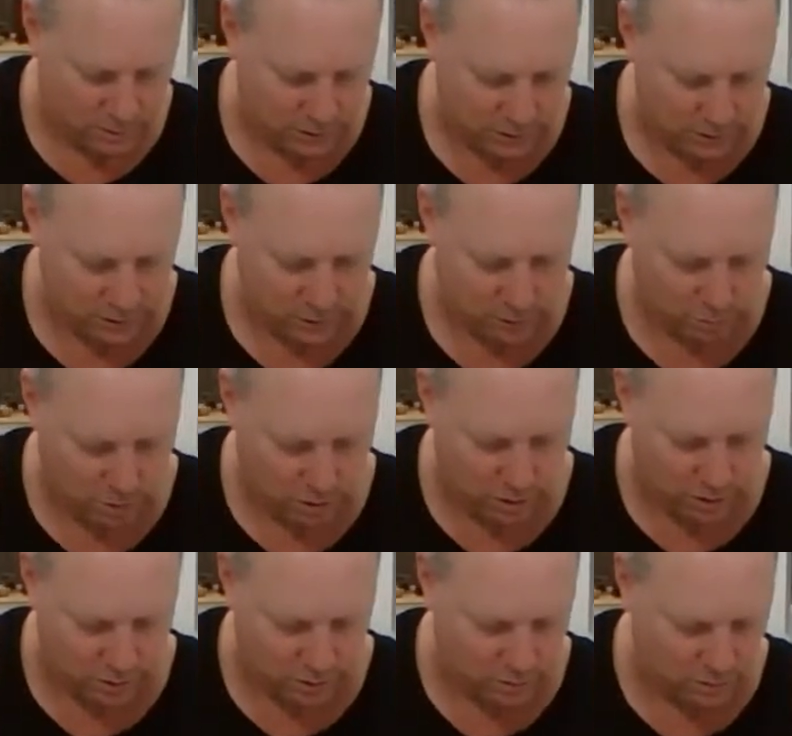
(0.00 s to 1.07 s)
So that's why I
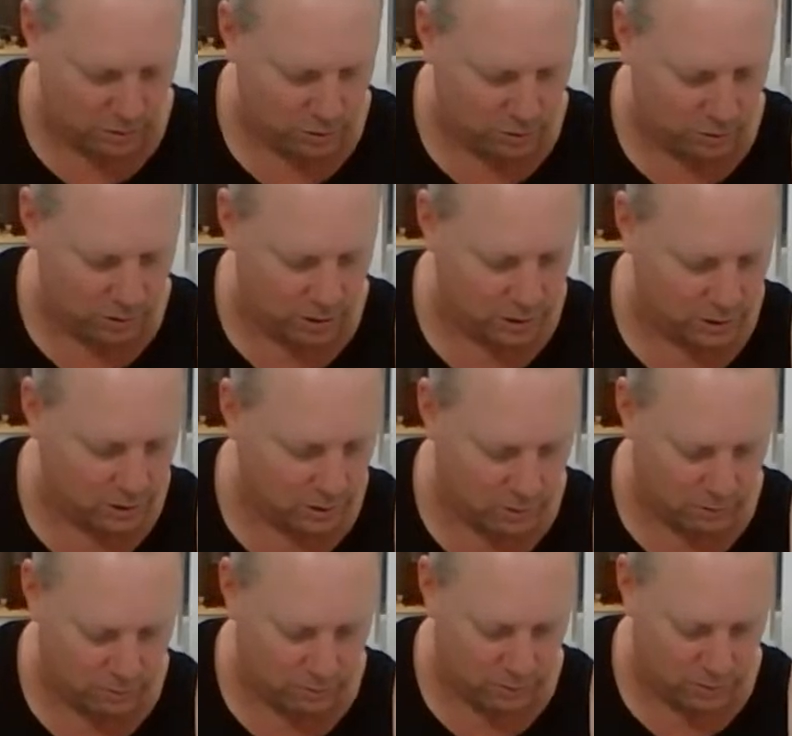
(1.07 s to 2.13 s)
do this.
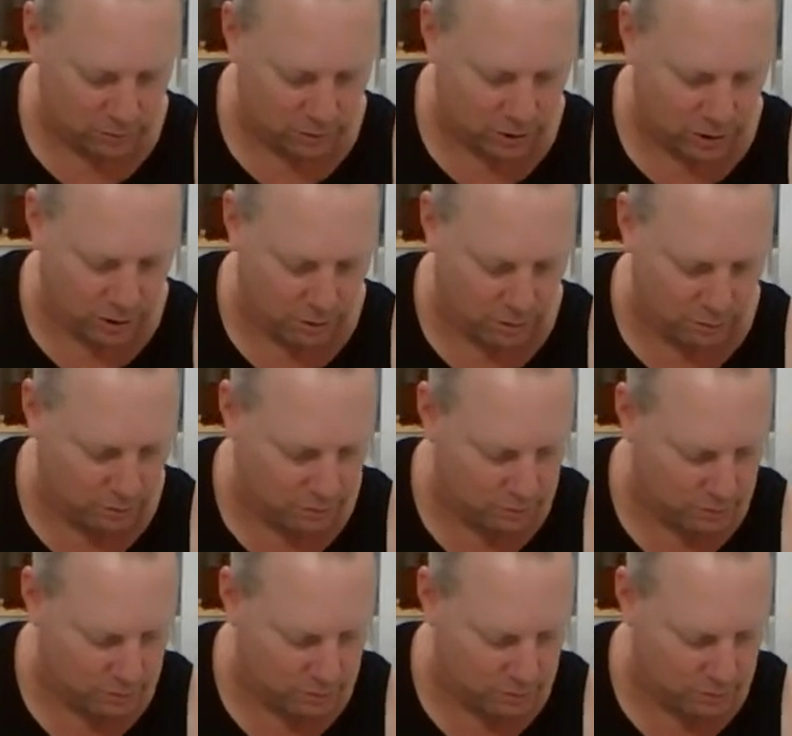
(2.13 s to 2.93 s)
I'll show.